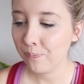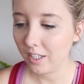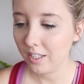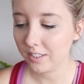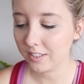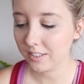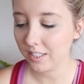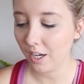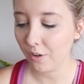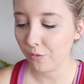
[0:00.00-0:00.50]

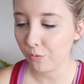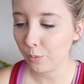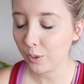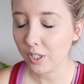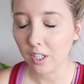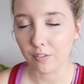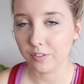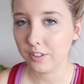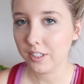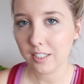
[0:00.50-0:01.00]
because I
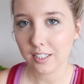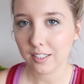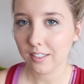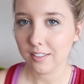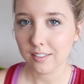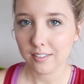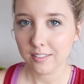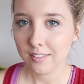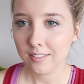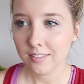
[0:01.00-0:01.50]
would love
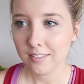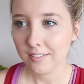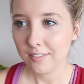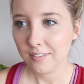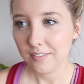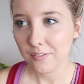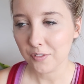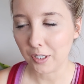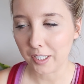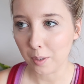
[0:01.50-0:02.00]
to
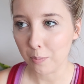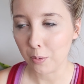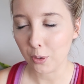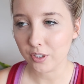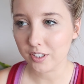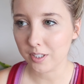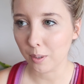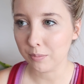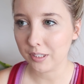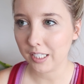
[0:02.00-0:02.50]
write a
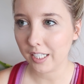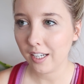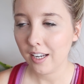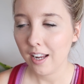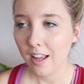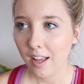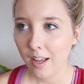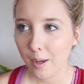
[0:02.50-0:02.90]
book someday.